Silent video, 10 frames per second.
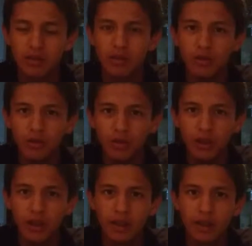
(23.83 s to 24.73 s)
of.
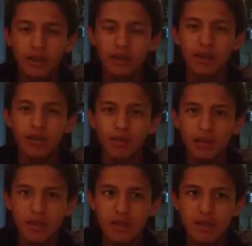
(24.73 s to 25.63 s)

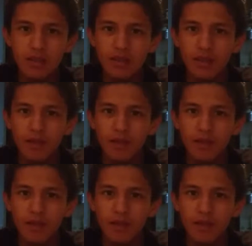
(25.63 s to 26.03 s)
Inheritance